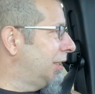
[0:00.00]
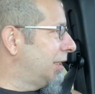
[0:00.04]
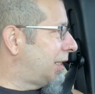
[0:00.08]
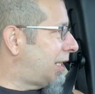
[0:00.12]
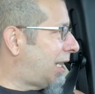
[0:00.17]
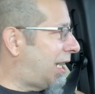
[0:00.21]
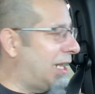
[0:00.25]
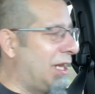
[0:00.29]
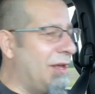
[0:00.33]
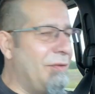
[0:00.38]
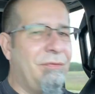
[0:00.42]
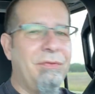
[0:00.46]

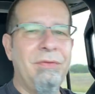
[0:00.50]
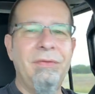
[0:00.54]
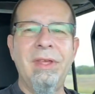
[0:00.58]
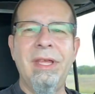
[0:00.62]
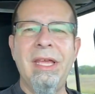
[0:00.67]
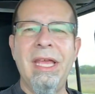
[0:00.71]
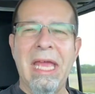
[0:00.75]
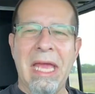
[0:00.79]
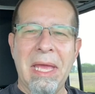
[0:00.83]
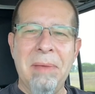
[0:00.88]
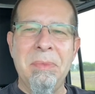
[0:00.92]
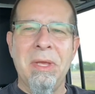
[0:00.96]
kind of
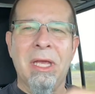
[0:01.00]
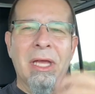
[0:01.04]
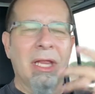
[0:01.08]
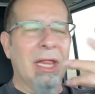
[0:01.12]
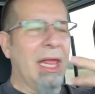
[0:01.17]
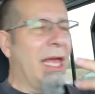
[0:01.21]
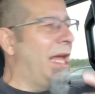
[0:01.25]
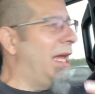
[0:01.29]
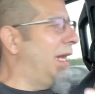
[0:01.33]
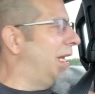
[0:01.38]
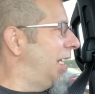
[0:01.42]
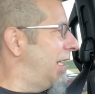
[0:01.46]

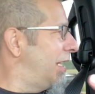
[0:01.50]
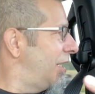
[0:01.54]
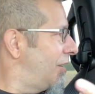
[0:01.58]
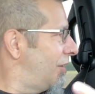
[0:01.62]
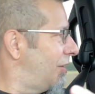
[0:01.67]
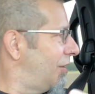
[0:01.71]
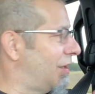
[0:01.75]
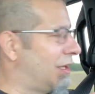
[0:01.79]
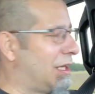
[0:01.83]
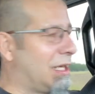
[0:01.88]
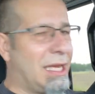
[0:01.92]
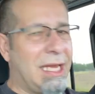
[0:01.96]
emulating
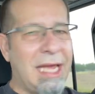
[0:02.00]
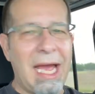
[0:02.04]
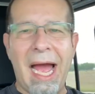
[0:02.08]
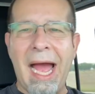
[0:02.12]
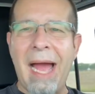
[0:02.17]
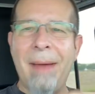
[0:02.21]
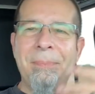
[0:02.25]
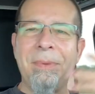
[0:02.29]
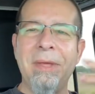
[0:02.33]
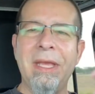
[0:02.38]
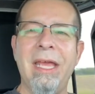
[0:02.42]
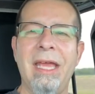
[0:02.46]
or
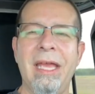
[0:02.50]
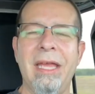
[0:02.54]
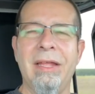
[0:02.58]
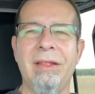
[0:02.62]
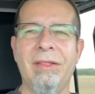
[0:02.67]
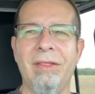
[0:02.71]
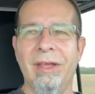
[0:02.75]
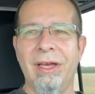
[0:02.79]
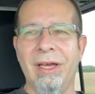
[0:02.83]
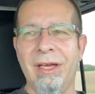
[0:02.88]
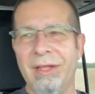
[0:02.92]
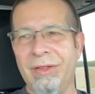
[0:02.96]
copying
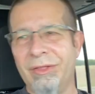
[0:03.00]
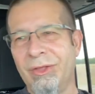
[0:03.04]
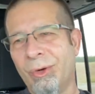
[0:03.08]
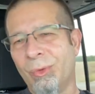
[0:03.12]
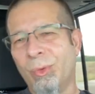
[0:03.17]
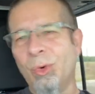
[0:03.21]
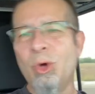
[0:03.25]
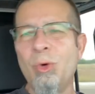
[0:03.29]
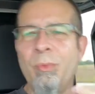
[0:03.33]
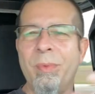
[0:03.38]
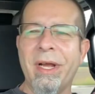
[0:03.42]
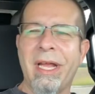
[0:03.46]
the
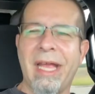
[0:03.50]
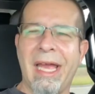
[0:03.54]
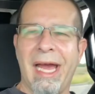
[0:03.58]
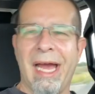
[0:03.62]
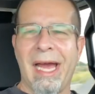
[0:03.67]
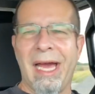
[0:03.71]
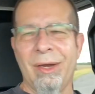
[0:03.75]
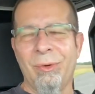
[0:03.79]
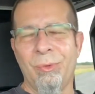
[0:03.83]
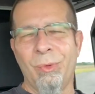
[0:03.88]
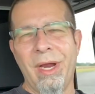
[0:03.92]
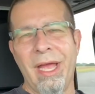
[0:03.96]

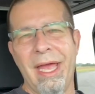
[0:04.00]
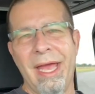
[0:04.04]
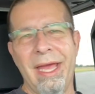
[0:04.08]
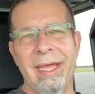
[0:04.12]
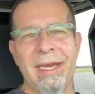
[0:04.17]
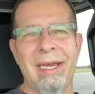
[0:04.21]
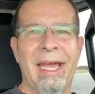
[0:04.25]
Rubicon red.